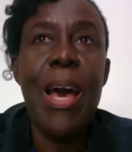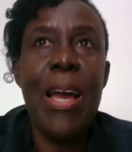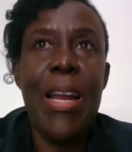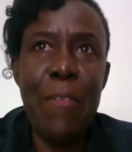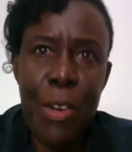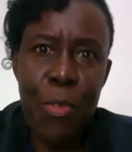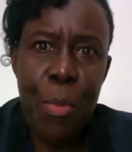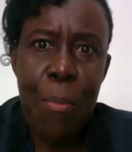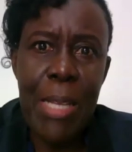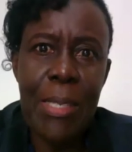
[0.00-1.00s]
And I even
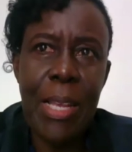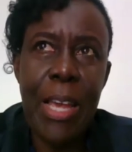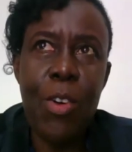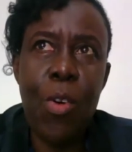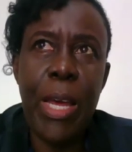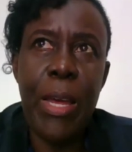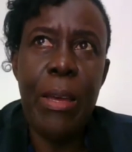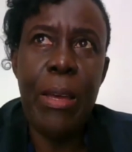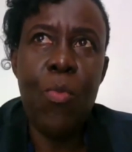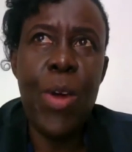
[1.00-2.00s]
remember saying,
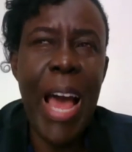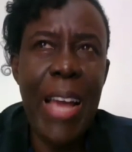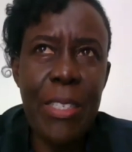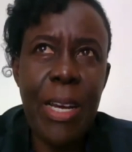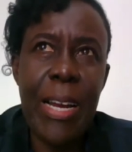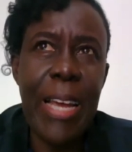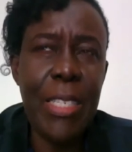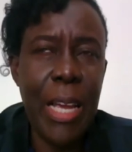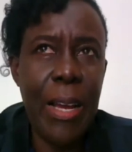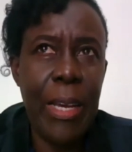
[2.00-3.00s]
okay, can I
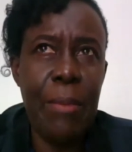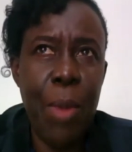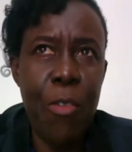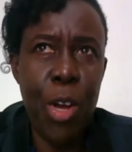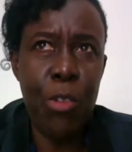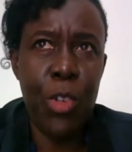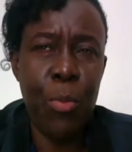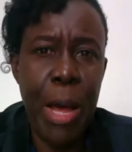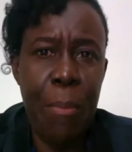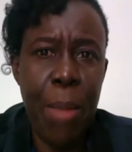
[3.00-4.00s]
take Emmanuel to
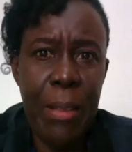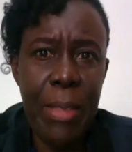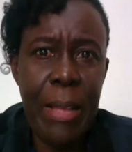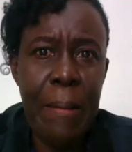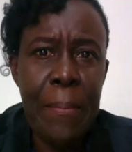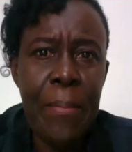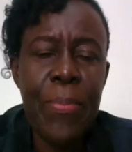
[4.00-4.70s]
my mother?